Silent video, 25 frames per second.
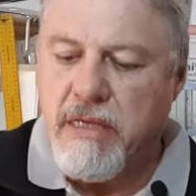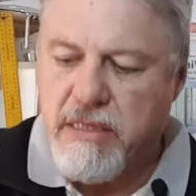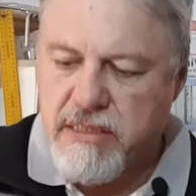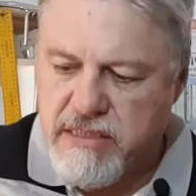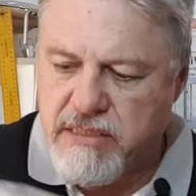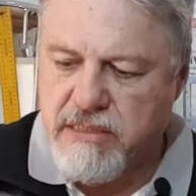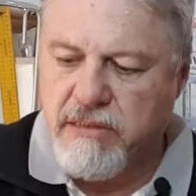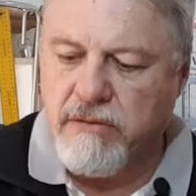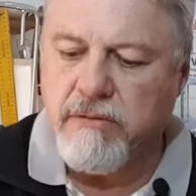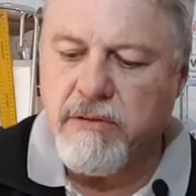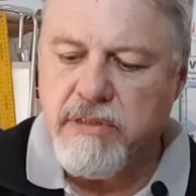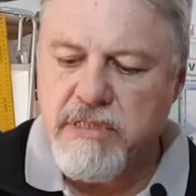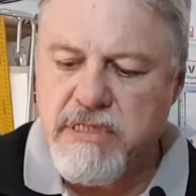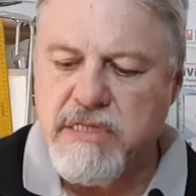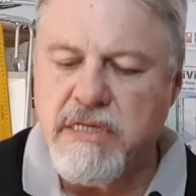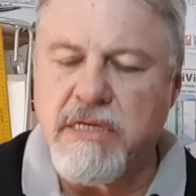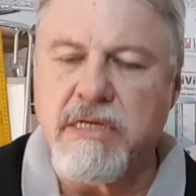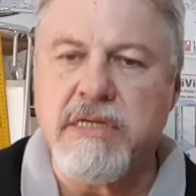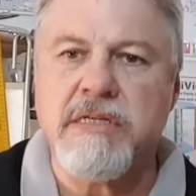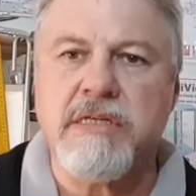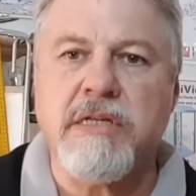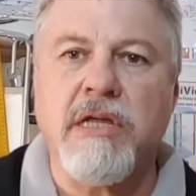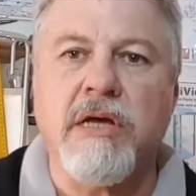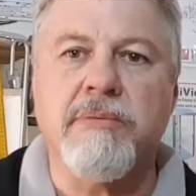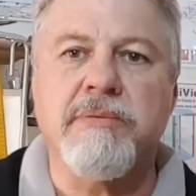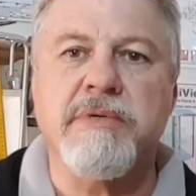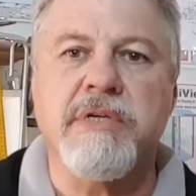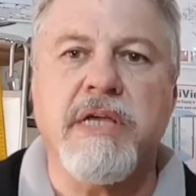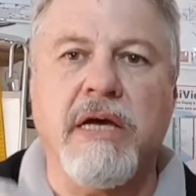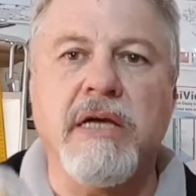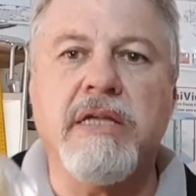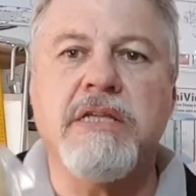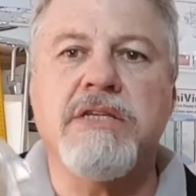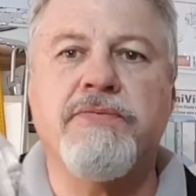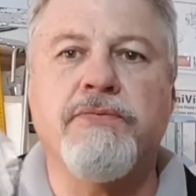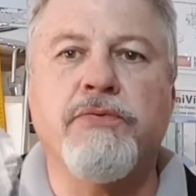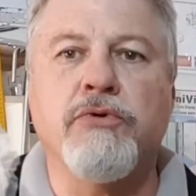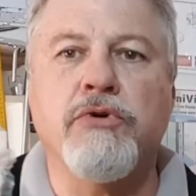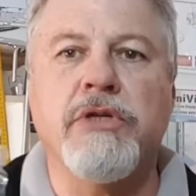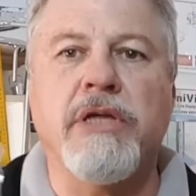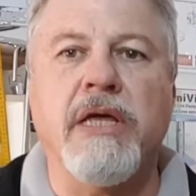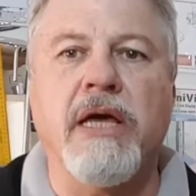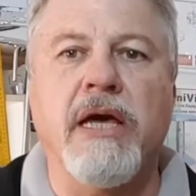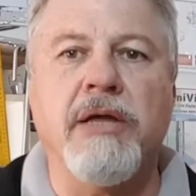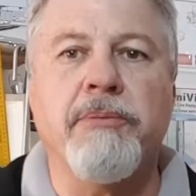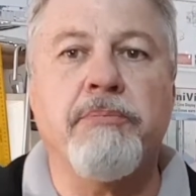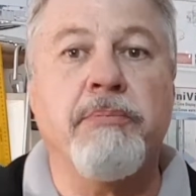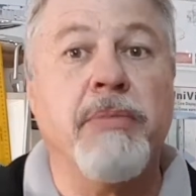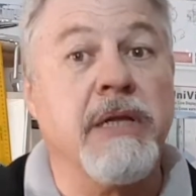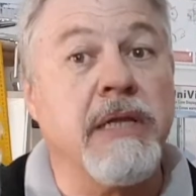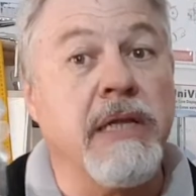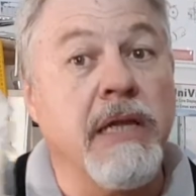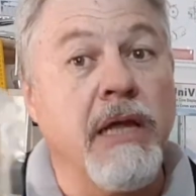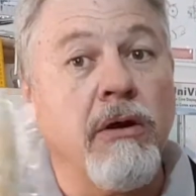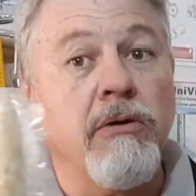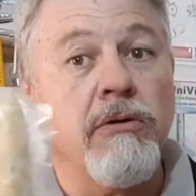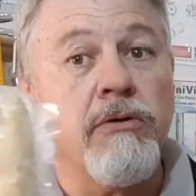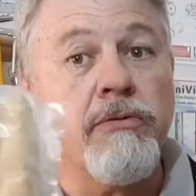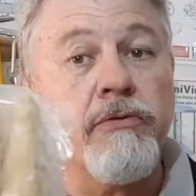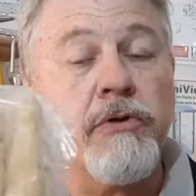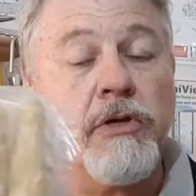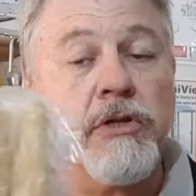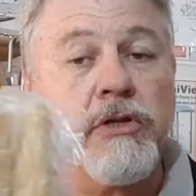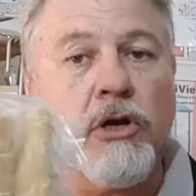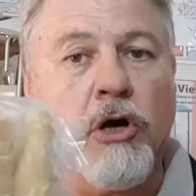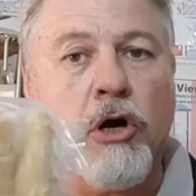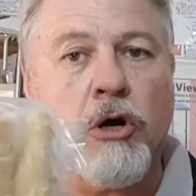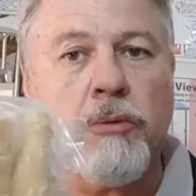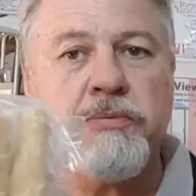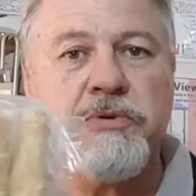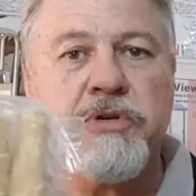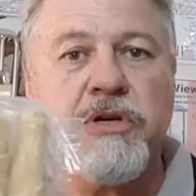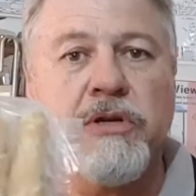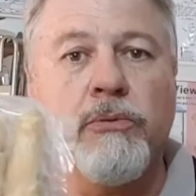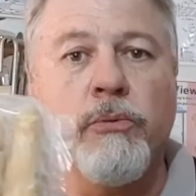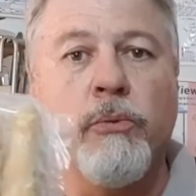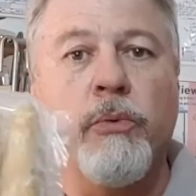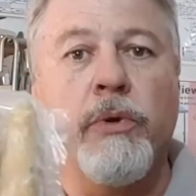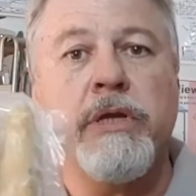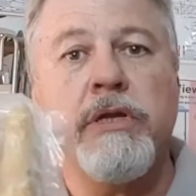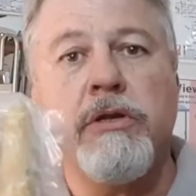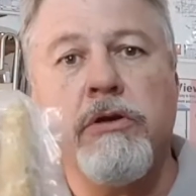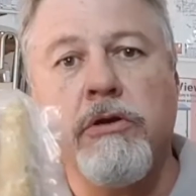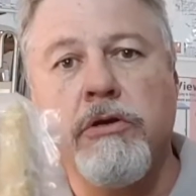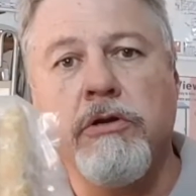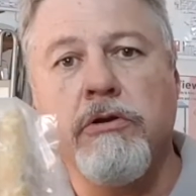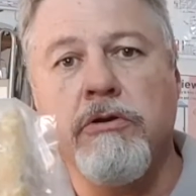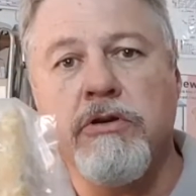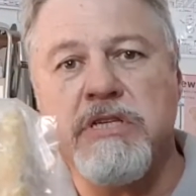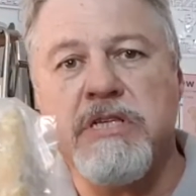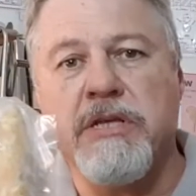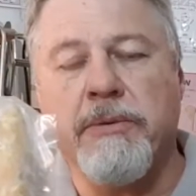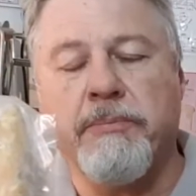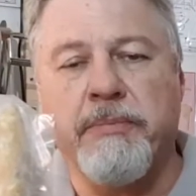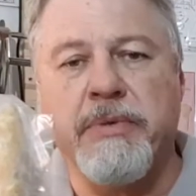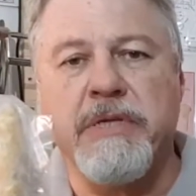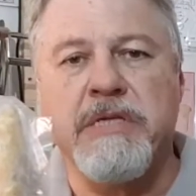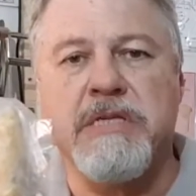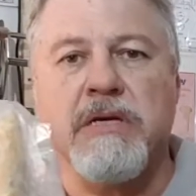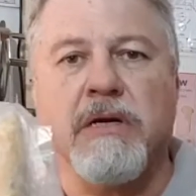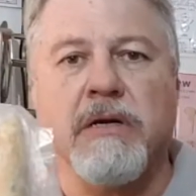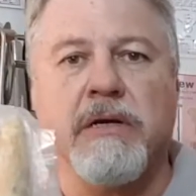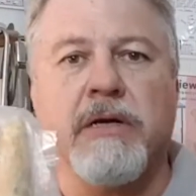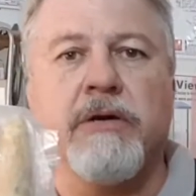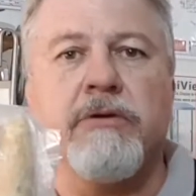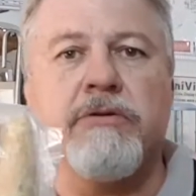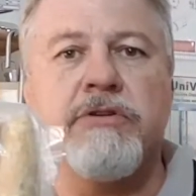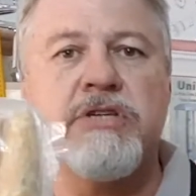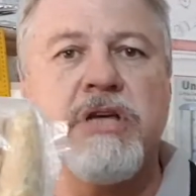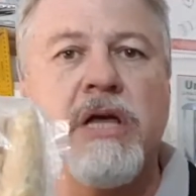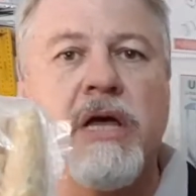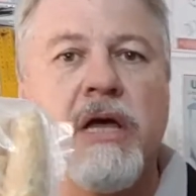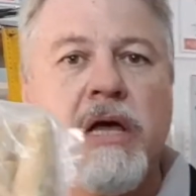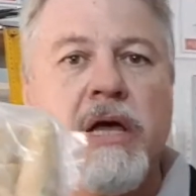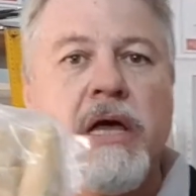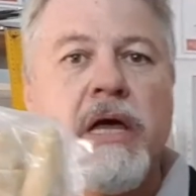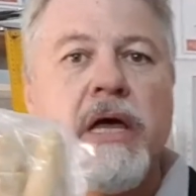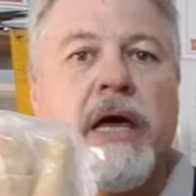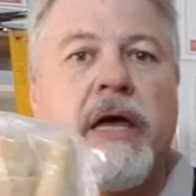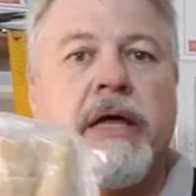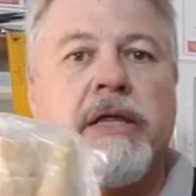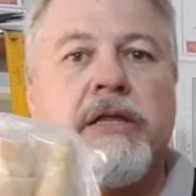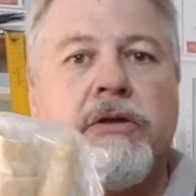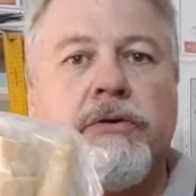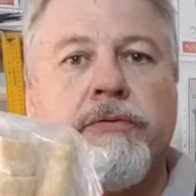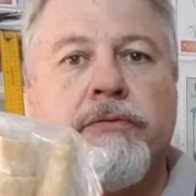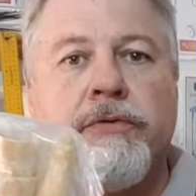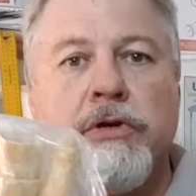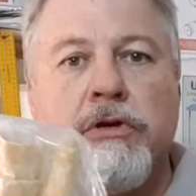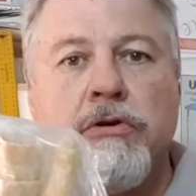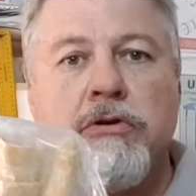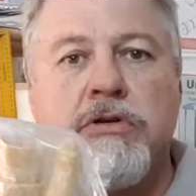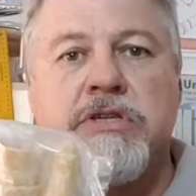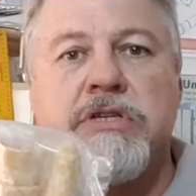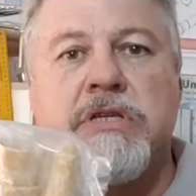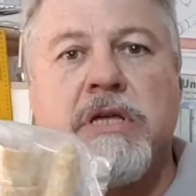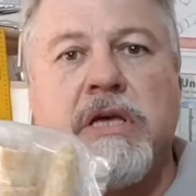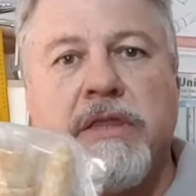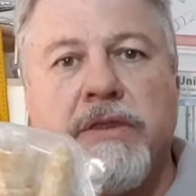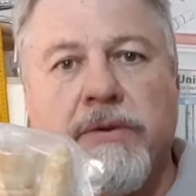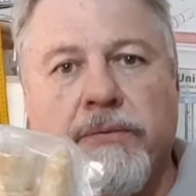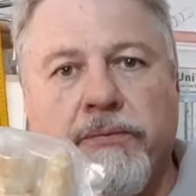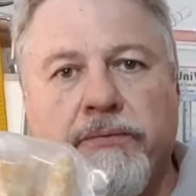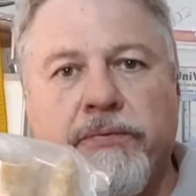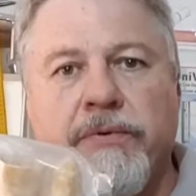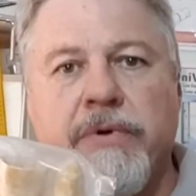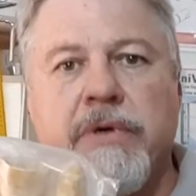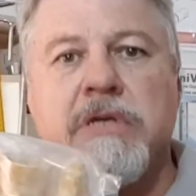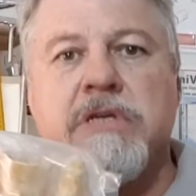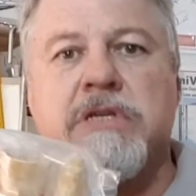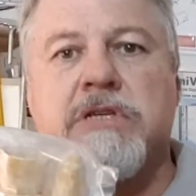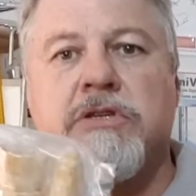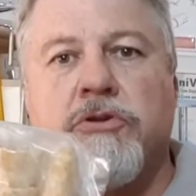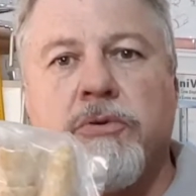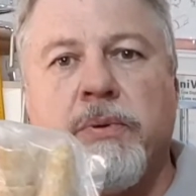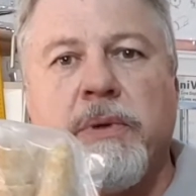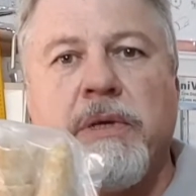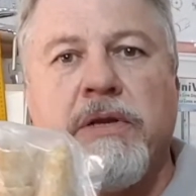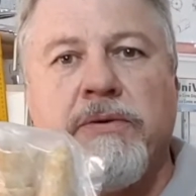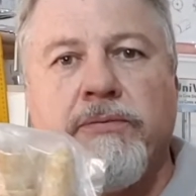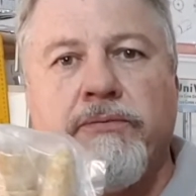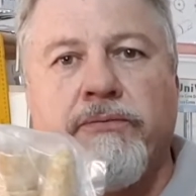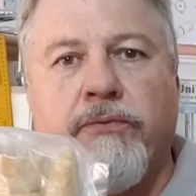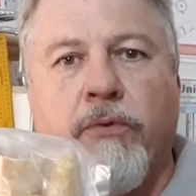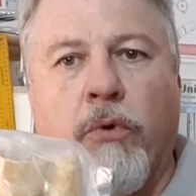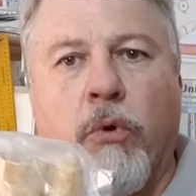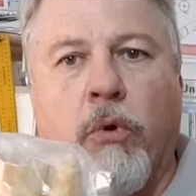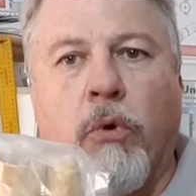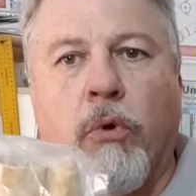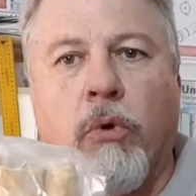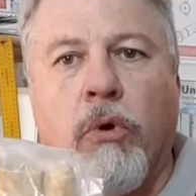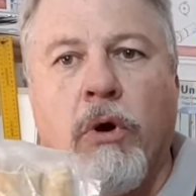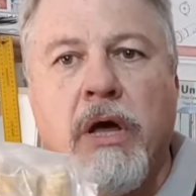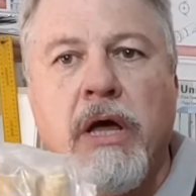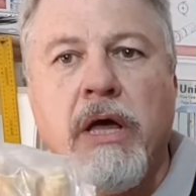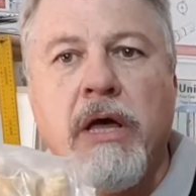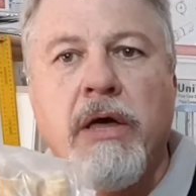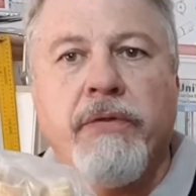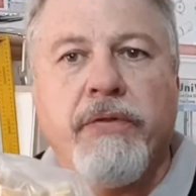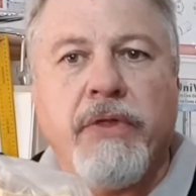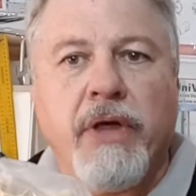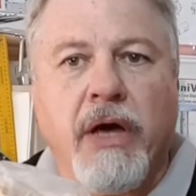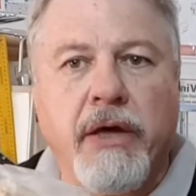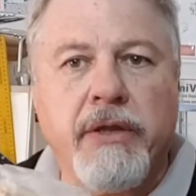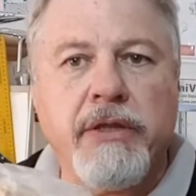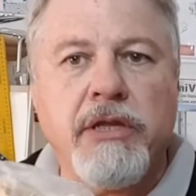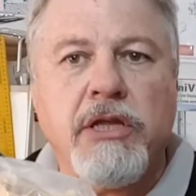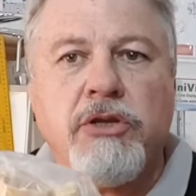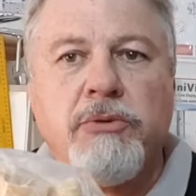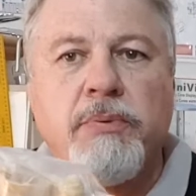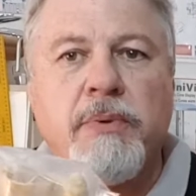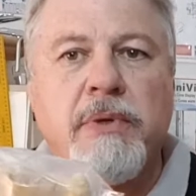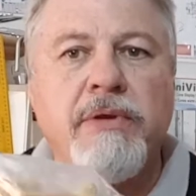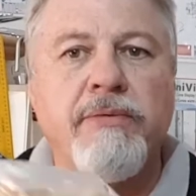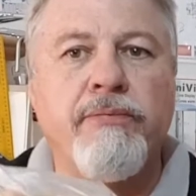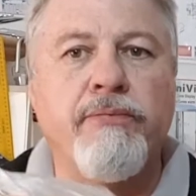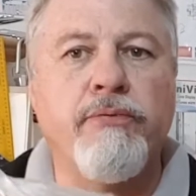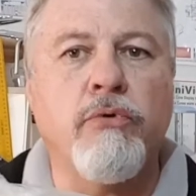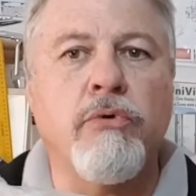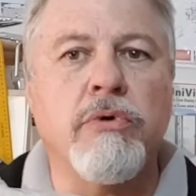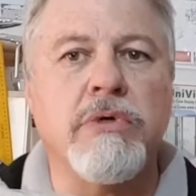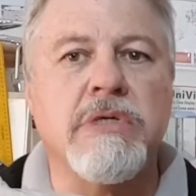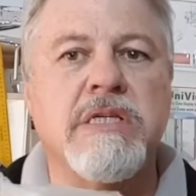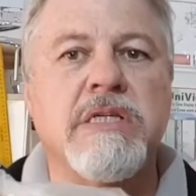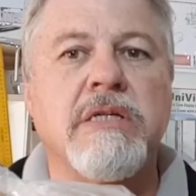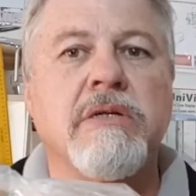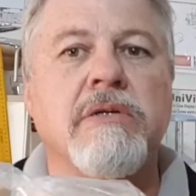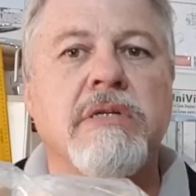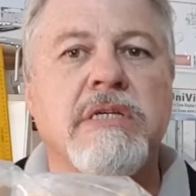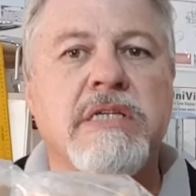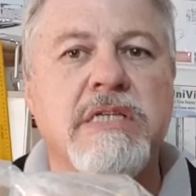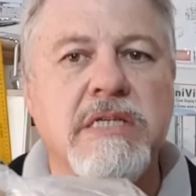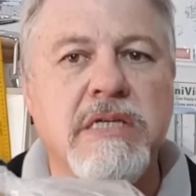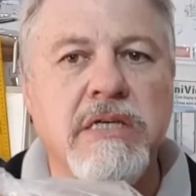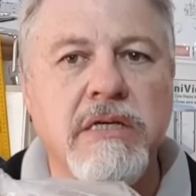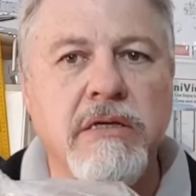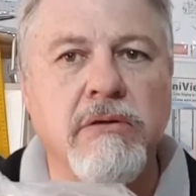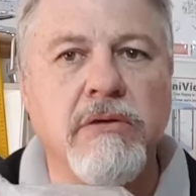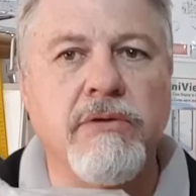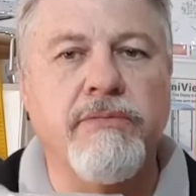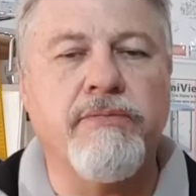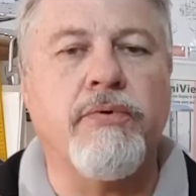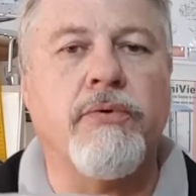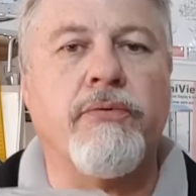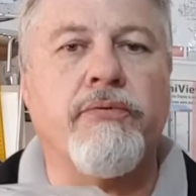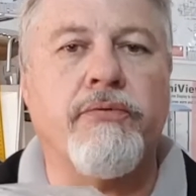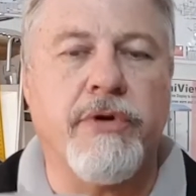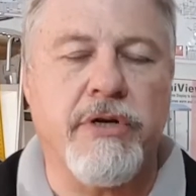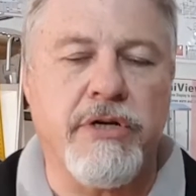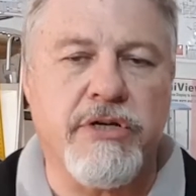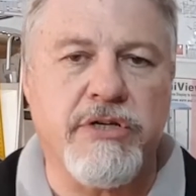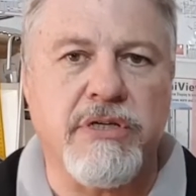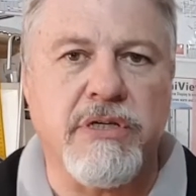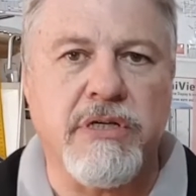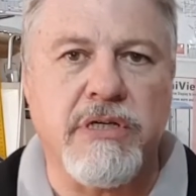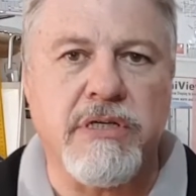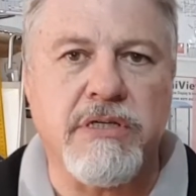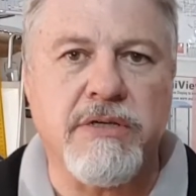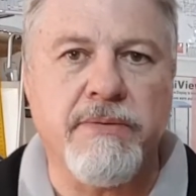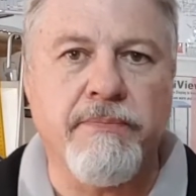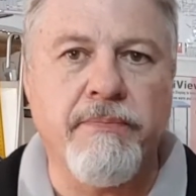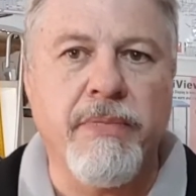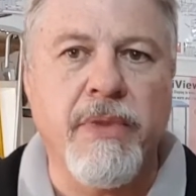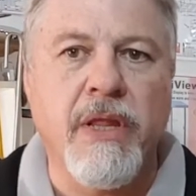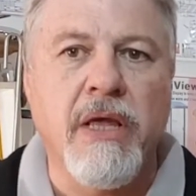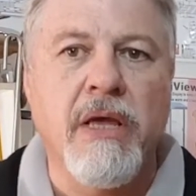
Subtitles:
Still 6 times 8 is 48, but now you've got the option when you use the pizza cones and you've used the first 24, the other 24 is still sealed for freshness.